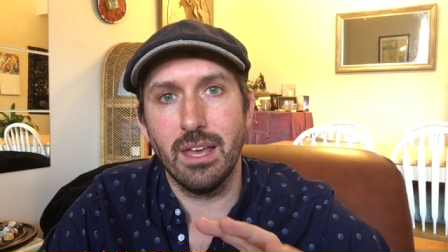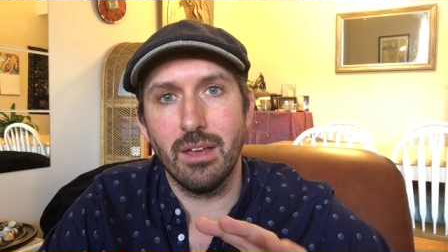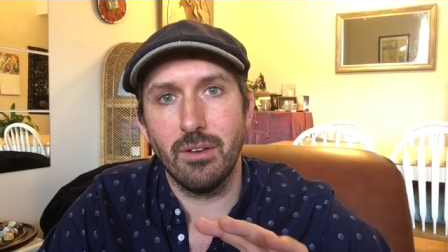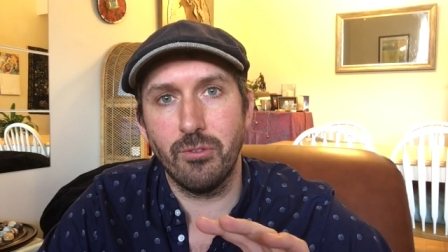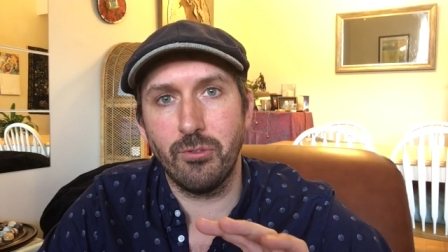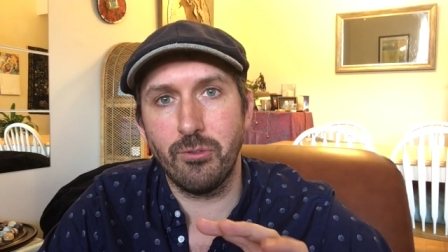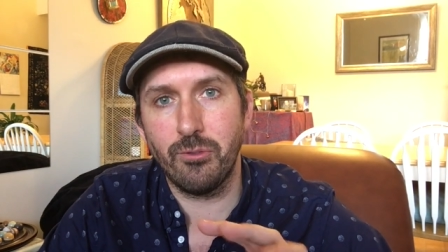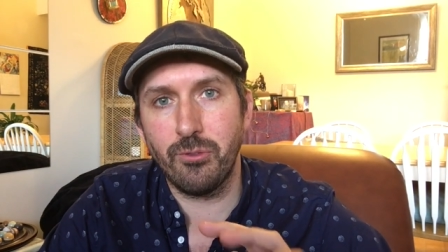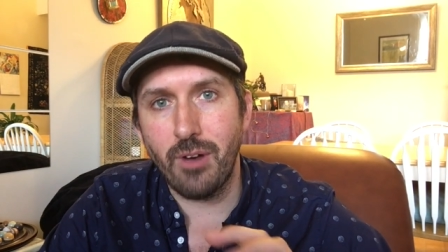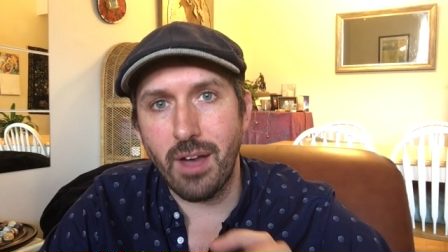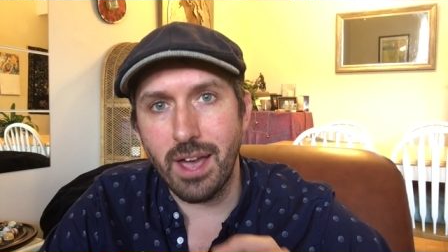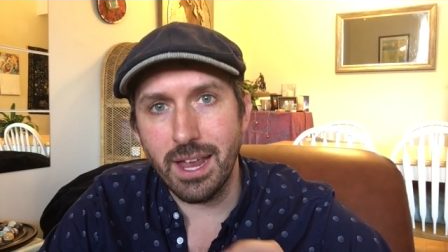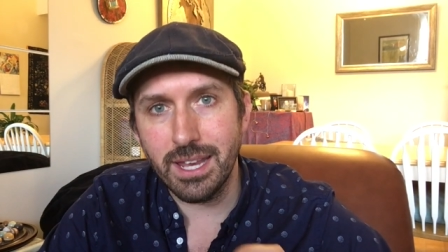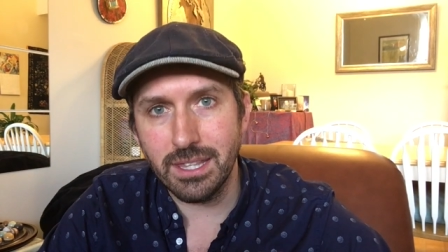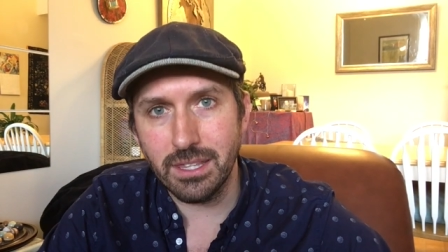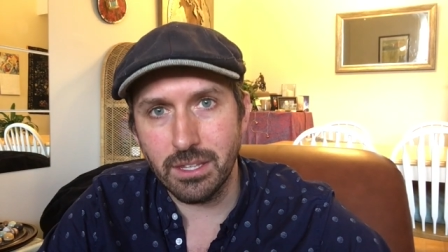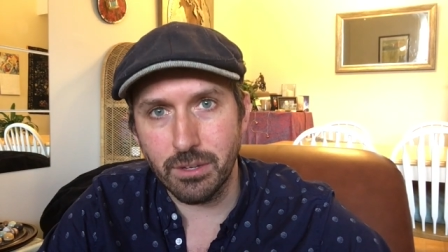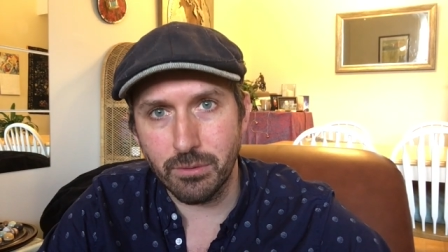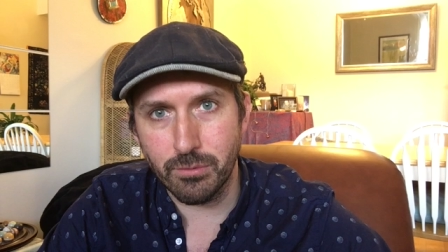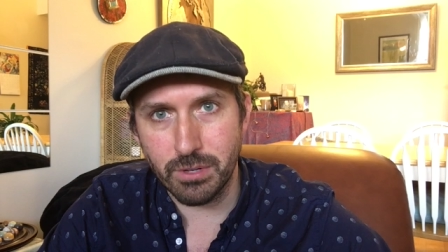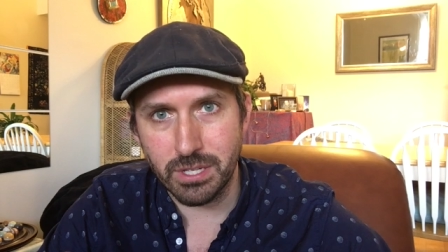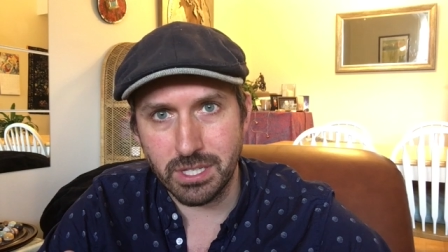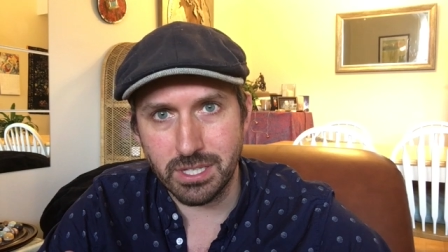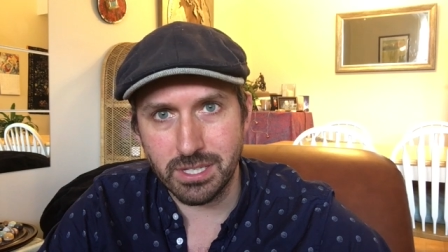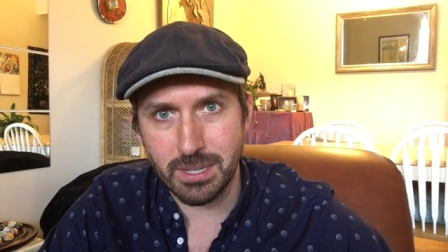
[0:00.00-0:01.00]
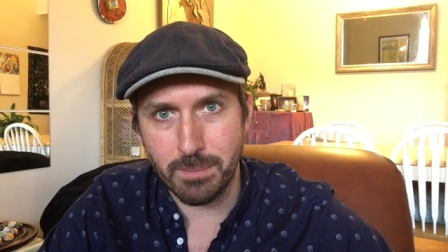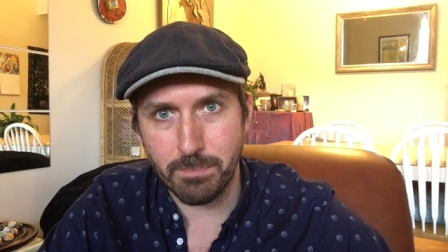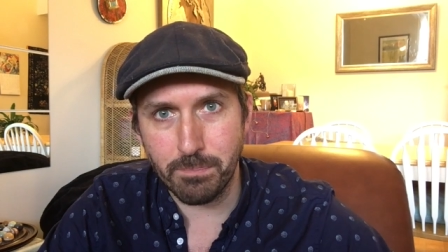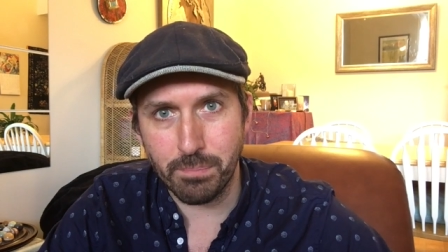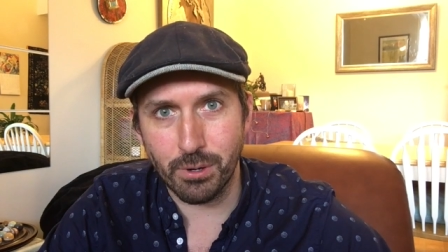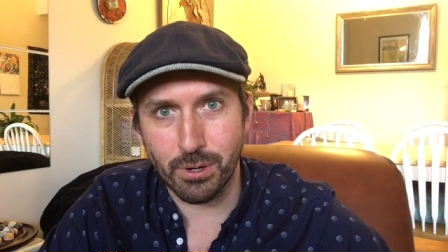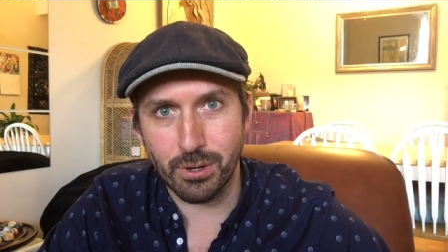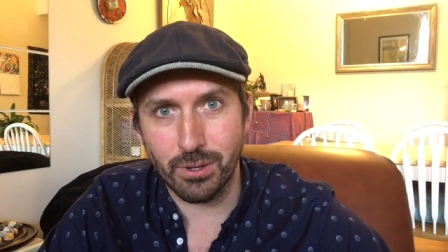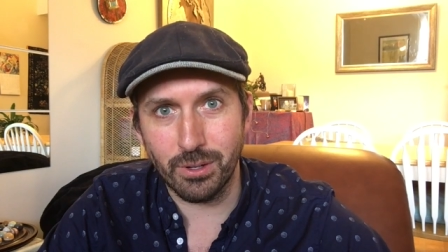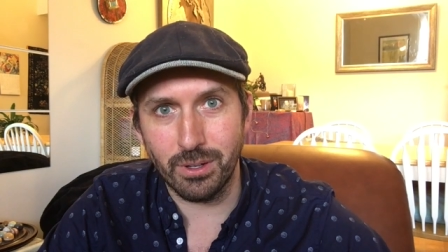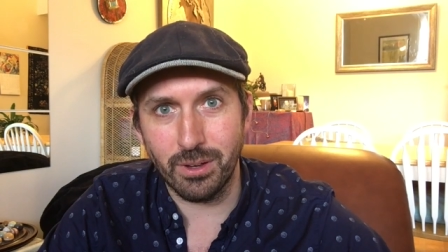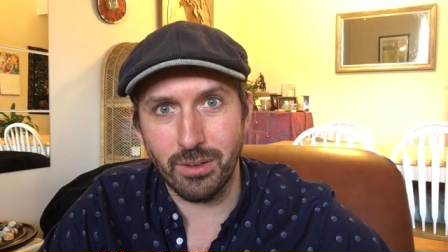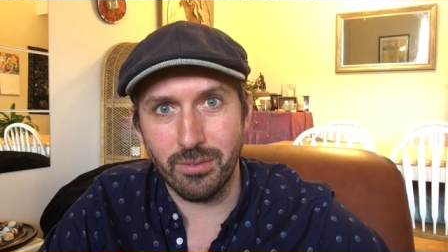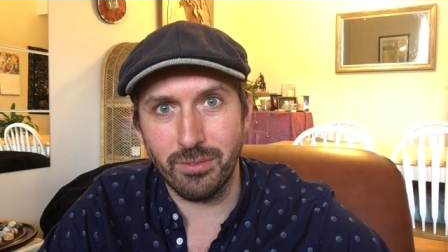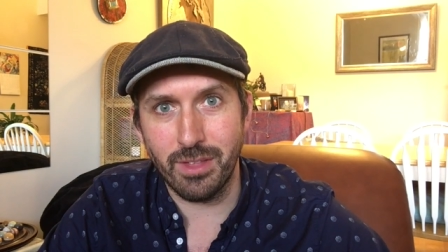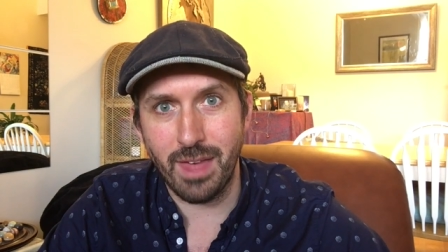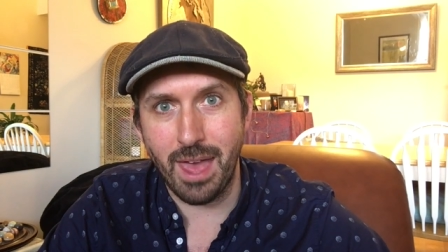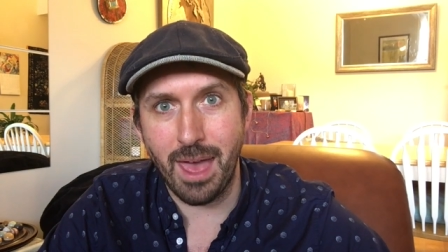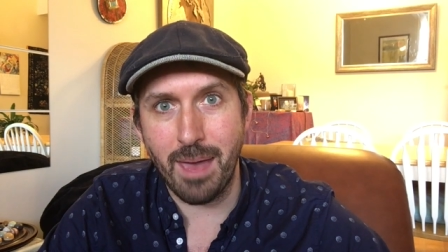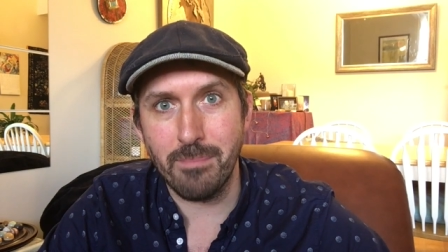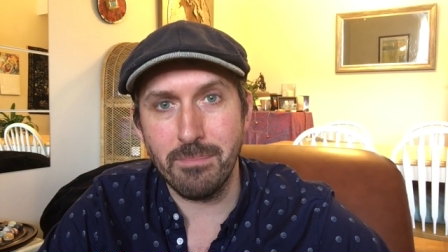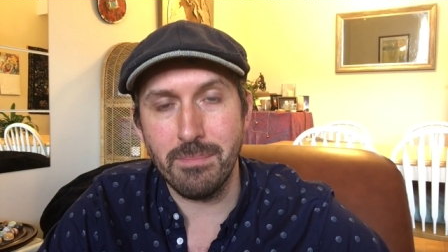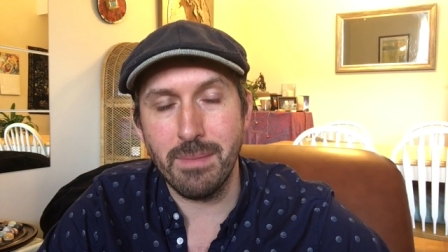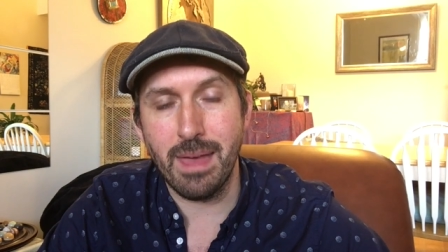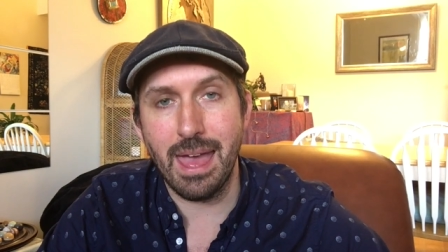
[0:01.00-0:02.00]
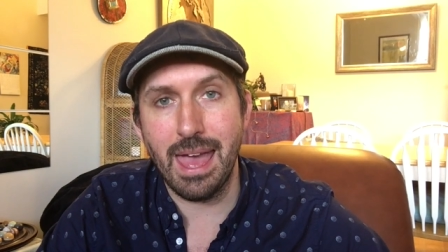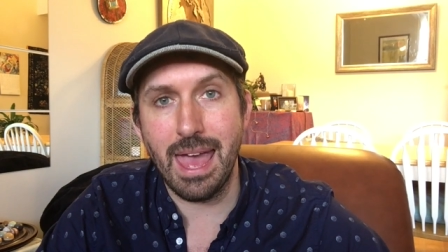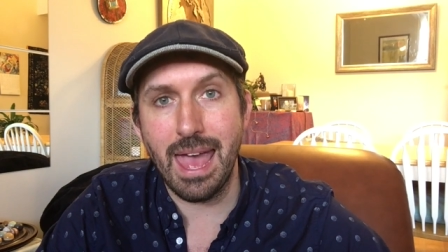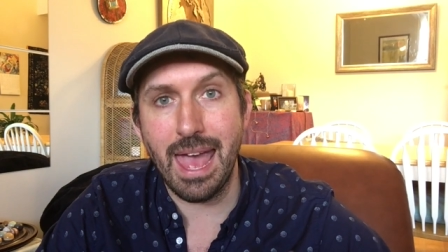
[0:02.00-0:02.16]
find the reciprocal of them